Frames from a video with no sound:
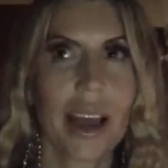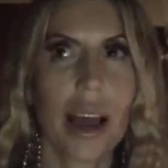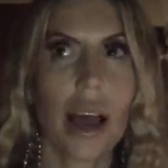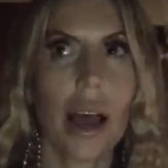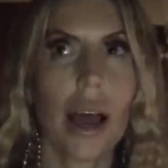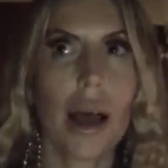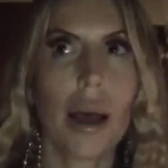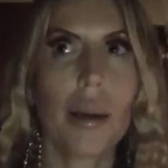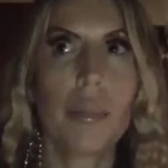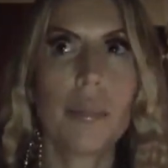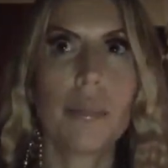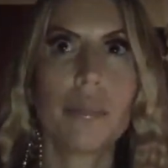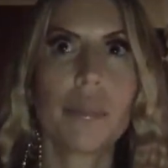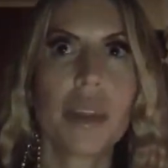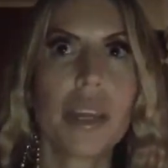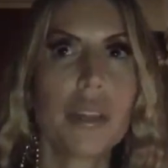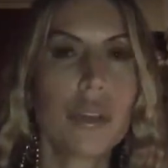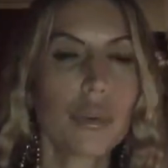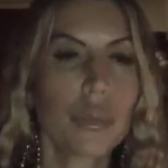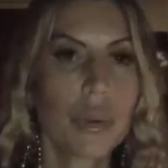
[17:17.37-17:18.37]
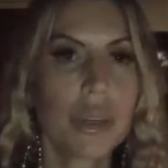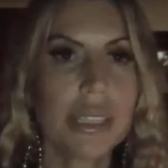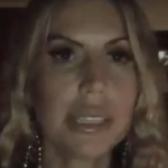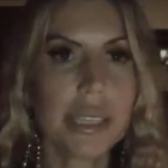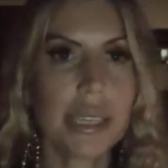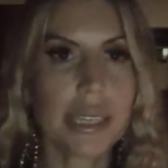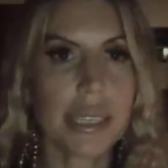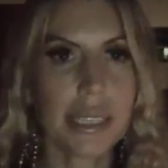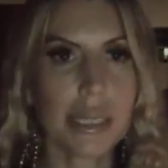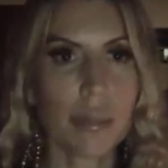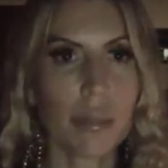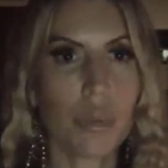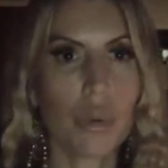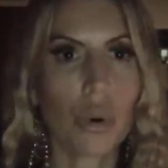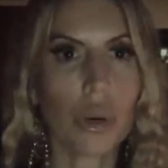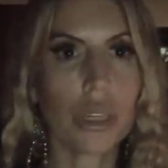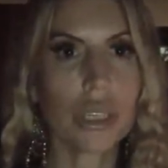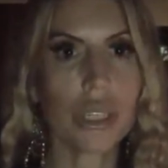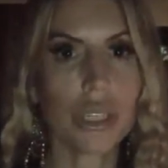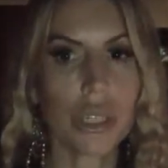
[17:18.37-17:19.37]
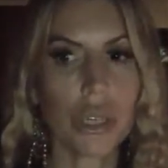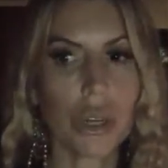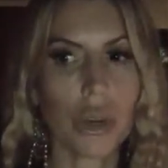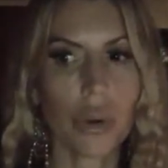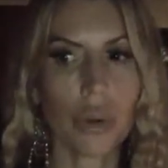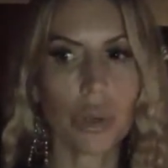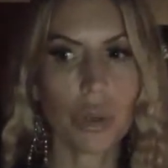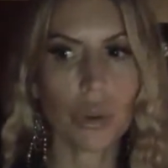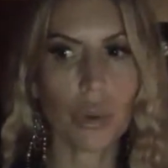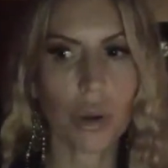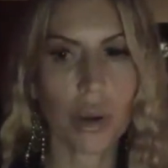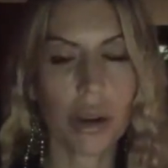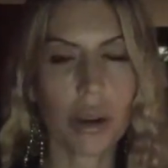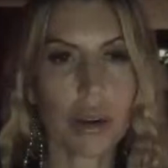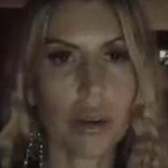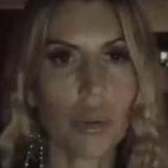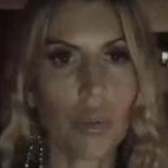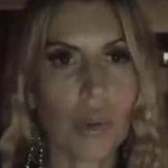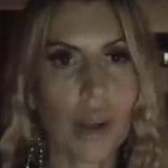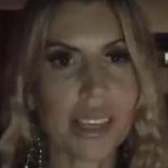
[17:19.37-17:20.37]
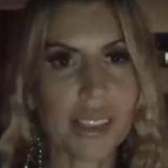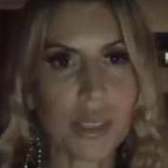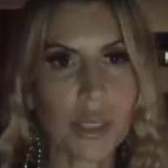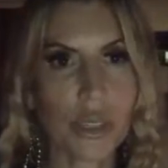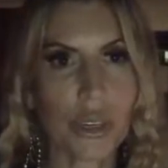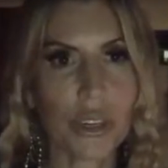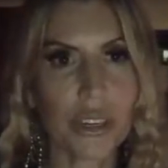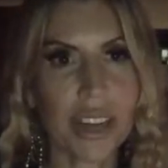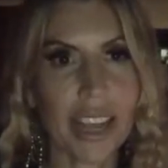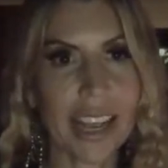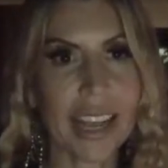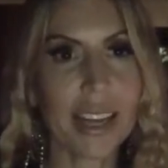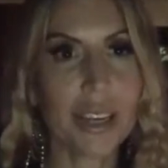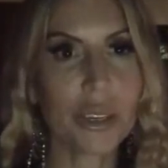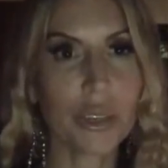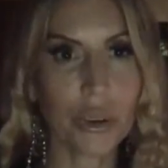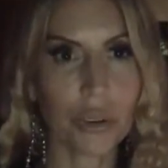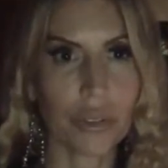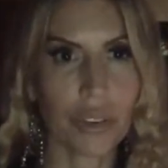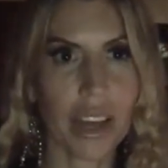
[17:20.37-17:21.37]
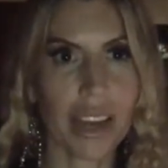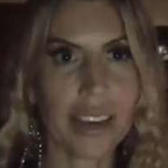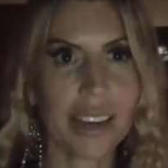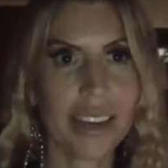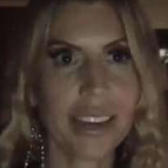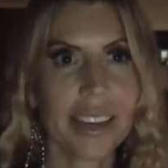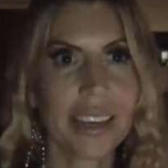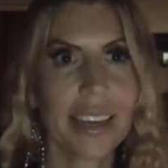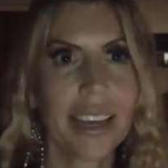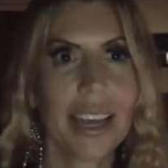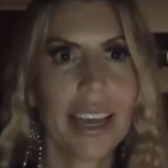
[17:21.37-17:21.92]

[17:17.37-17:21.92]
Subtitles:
And the reason it's important to know your Western and your Vedic